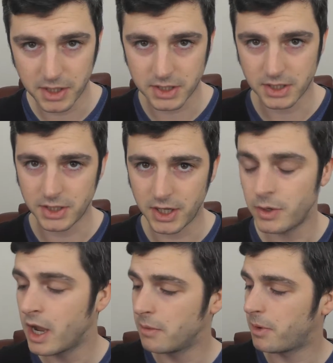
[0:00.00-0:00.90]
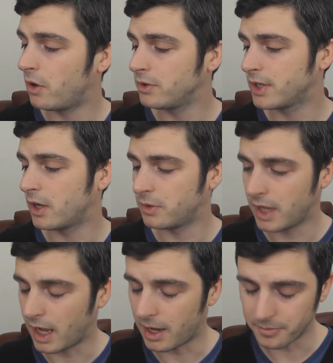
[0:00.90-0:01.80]
because it's new, but also
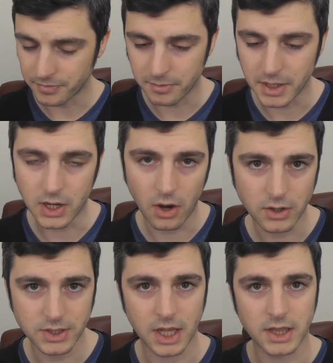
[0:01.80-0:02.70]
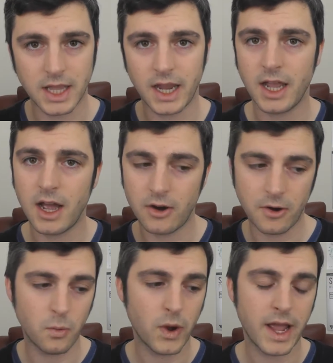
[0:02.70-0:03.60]
because they are
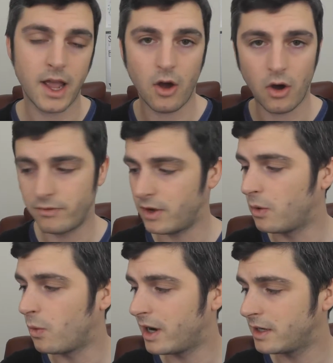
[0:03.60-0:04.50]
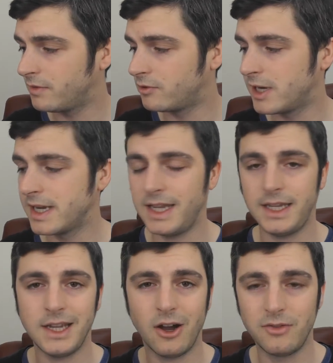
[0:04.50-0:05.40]
aware of a wide
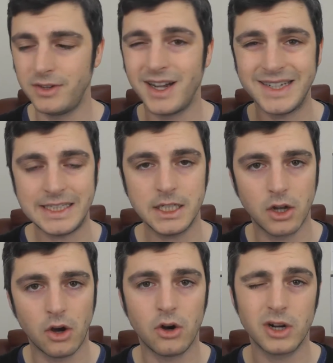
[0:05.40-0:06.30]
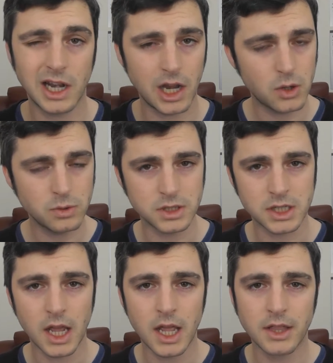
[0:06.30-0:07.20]
variety of Nitecore
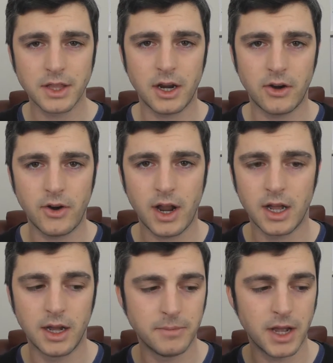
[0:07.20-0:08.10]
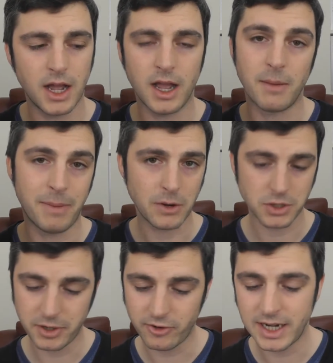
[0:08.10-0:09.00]
clones that are about
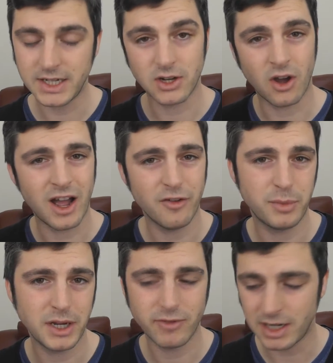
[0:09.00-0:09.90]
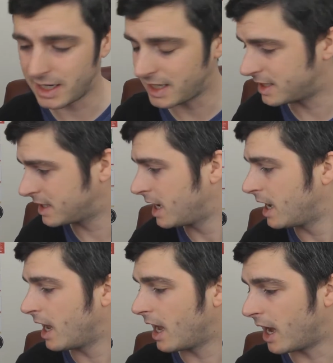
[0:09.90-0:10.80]
to be released or have been released
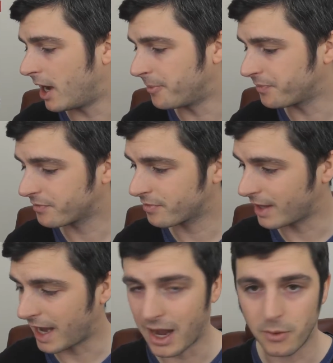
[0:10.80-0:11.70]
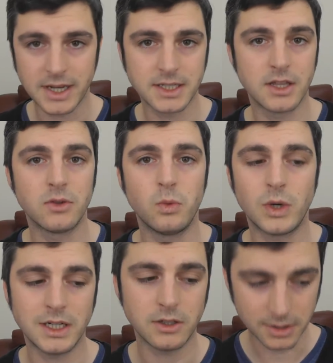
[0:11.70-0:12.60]
out into the
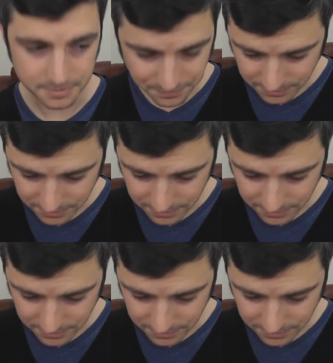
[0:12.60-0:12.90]
wild.